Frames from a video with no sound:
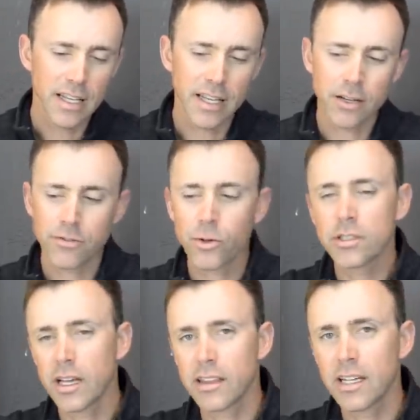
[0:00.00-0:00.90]
and
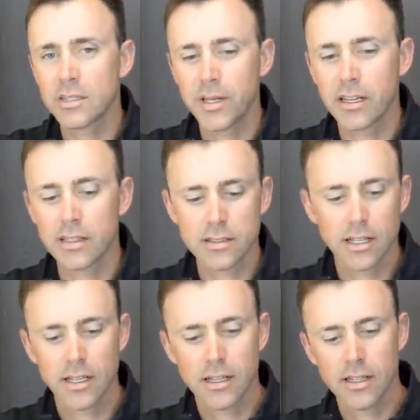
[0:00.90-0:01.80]
unfortunately i think it's because
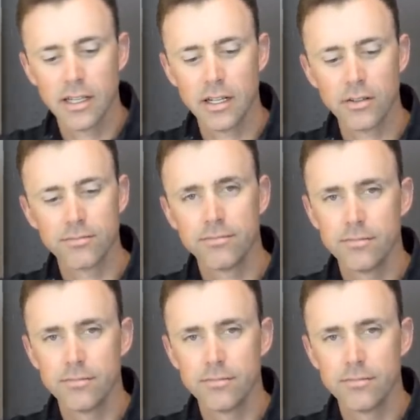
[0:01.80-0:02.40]
you know